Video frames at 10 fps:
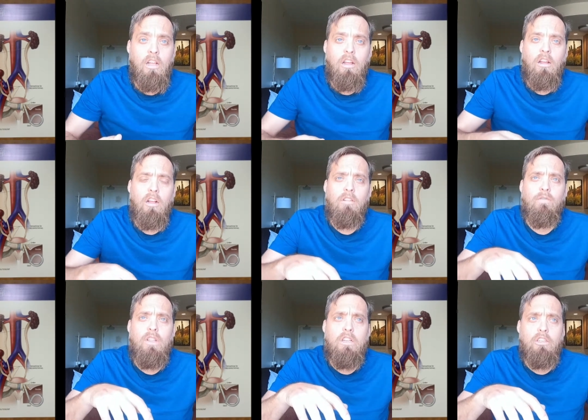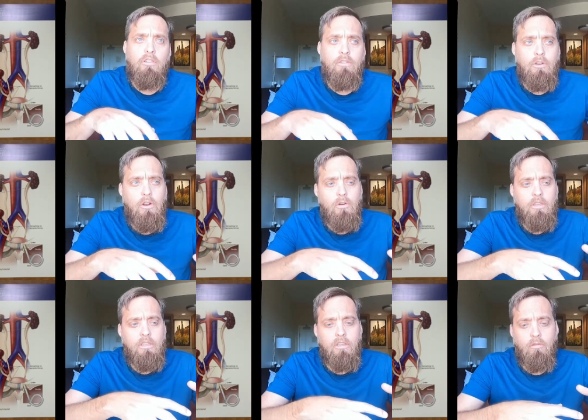Um, so if you
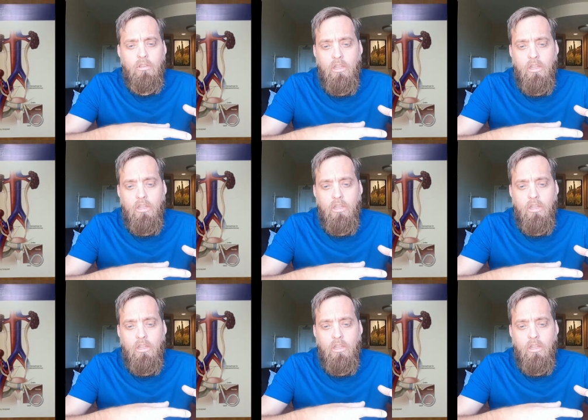notice, the,